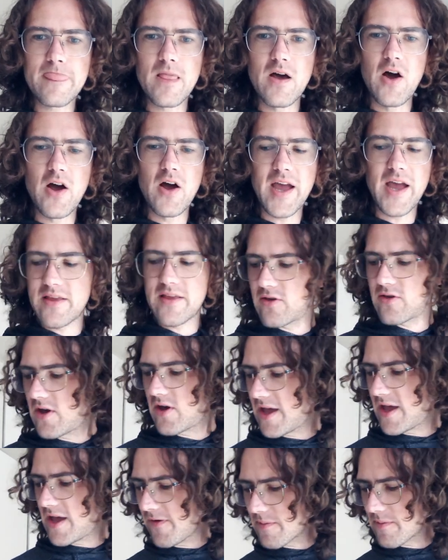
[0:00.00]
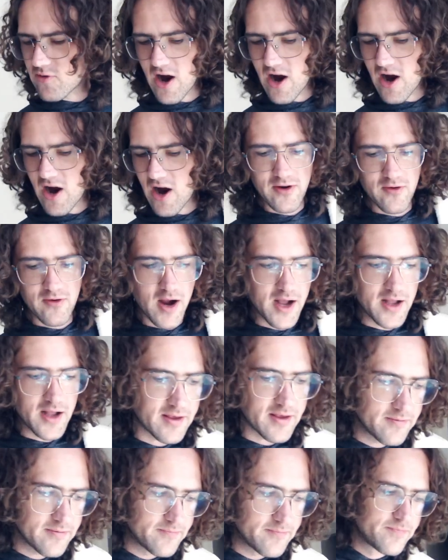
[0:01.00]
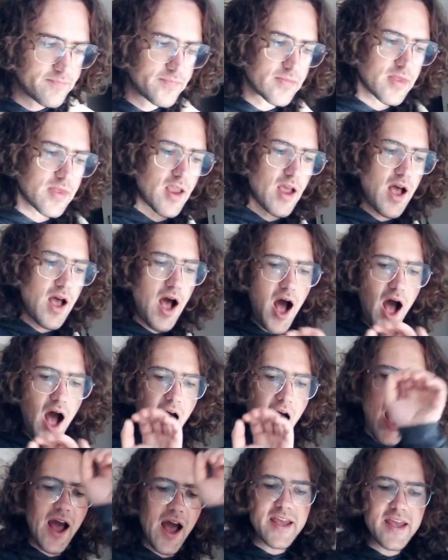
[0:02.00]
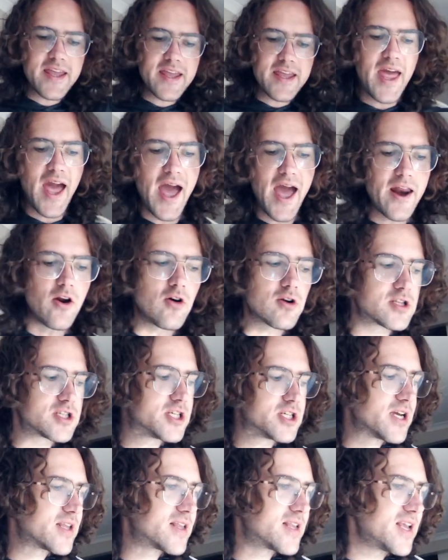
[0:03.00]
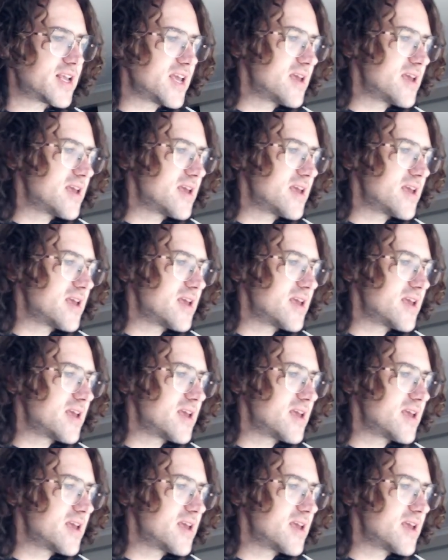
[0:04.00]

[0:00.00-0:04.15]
okay. So if I'm driving, right, I cannot just